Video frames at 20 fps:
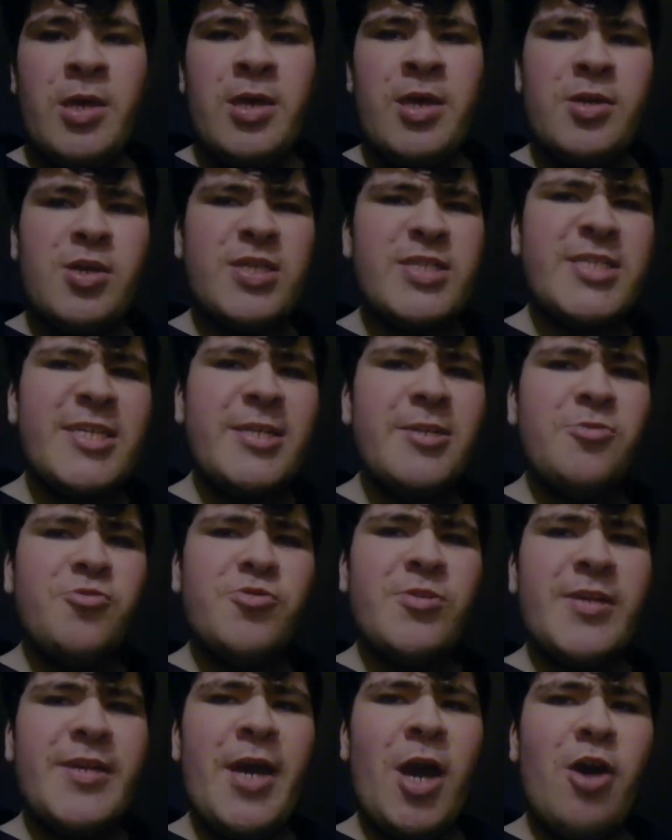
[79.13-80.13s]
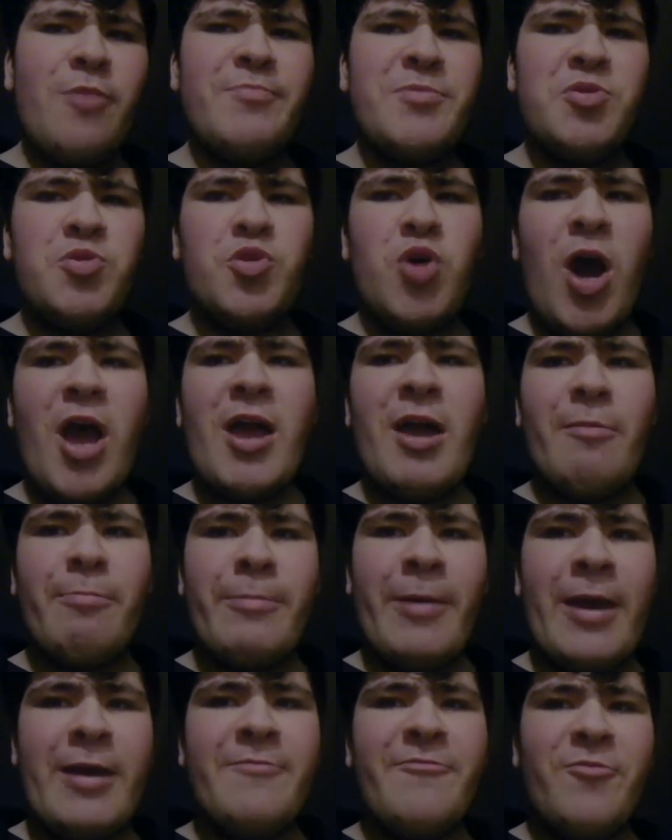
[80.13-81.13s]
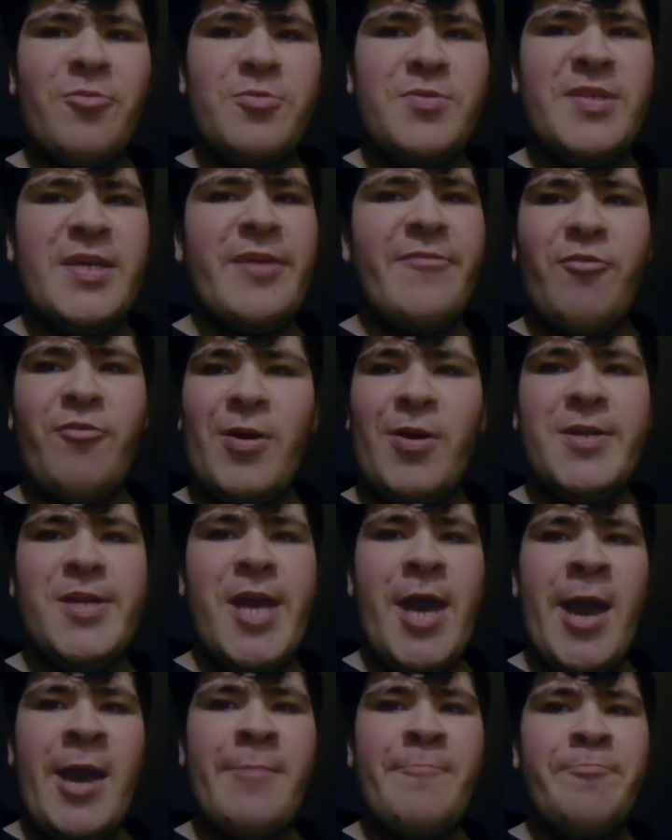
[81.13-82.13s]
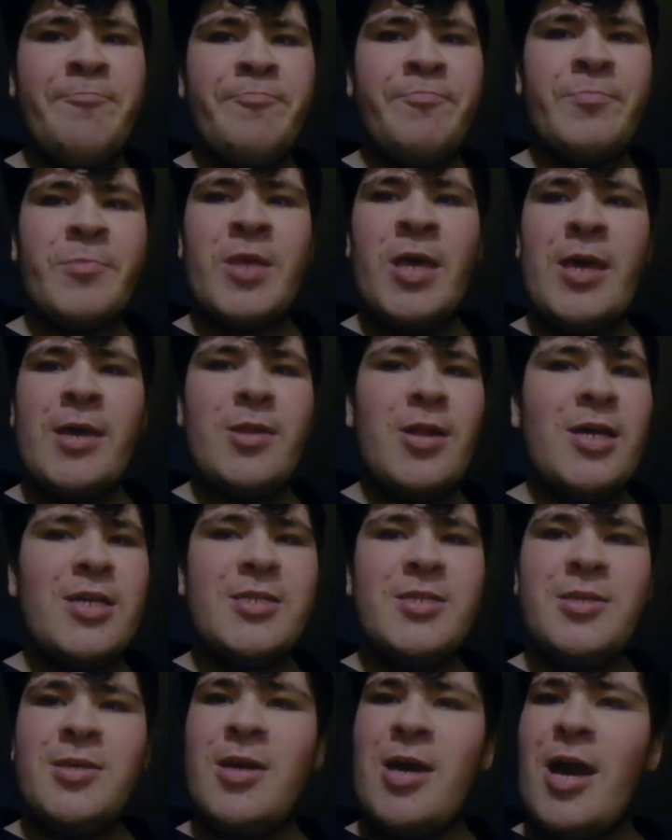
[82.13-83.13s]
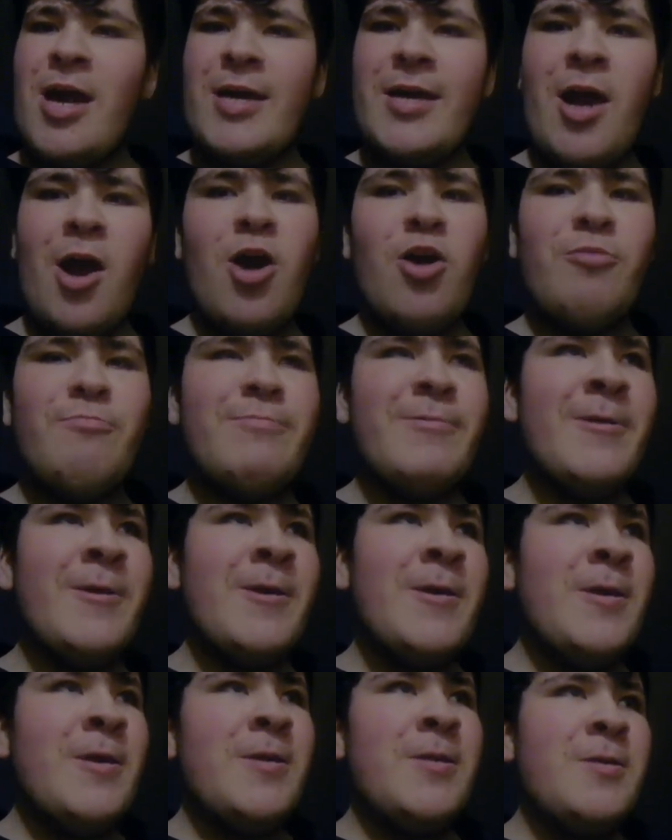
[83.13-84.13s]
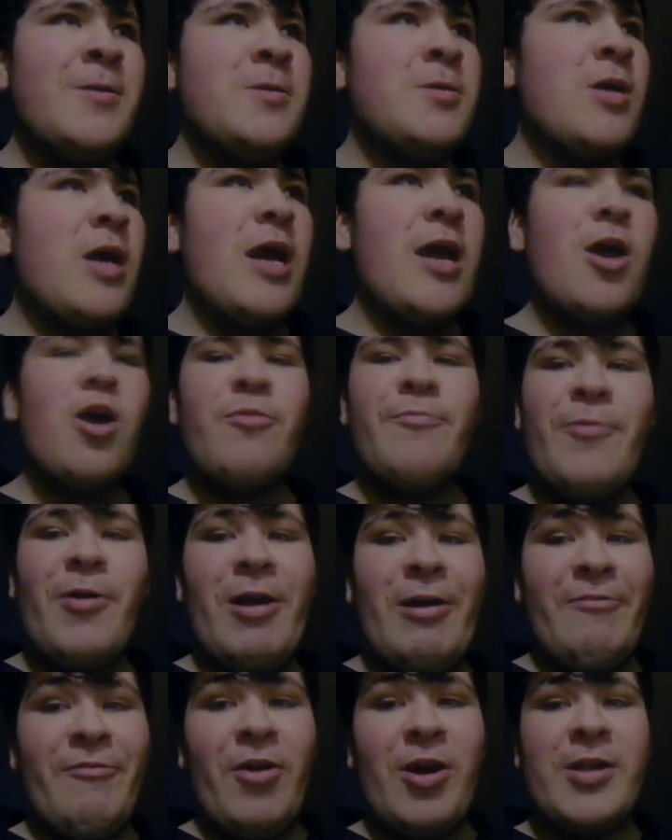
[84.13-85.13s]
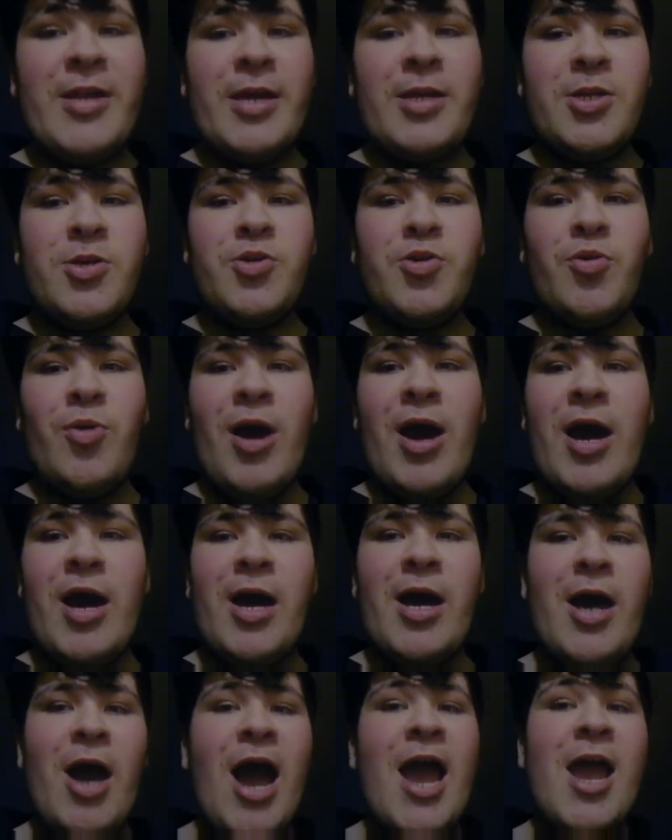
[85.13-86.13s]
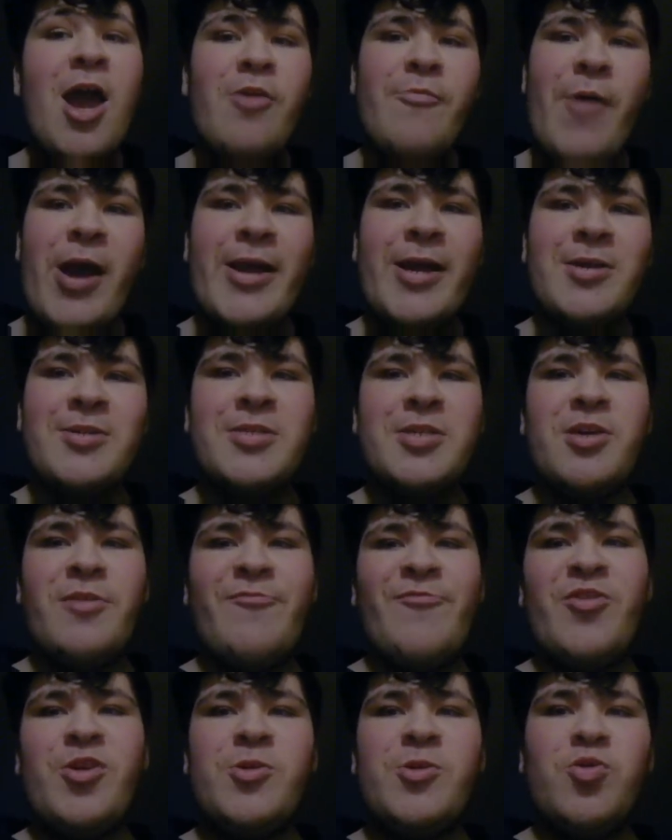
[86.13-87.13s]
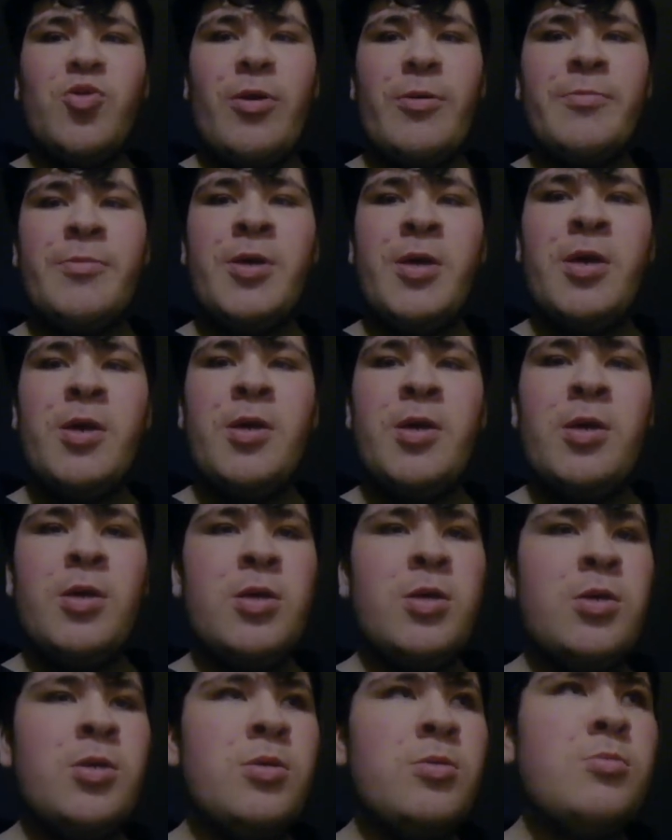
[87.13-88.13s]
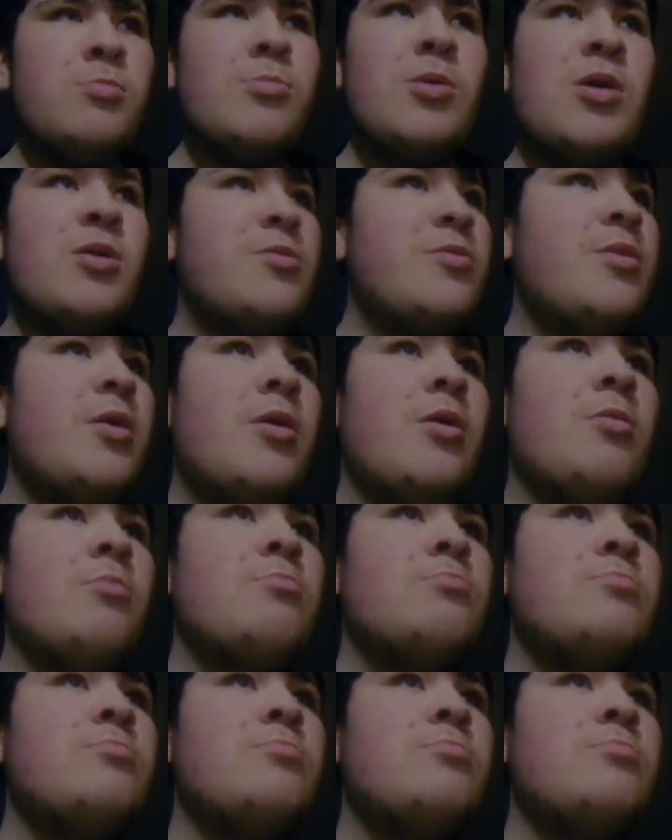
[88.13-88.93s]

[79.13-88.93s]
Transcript: And I genuinely hope you die a painful death one day. And I, I hope, I hope I find out who you are. I hope I get to your funeral and, and no. Uh,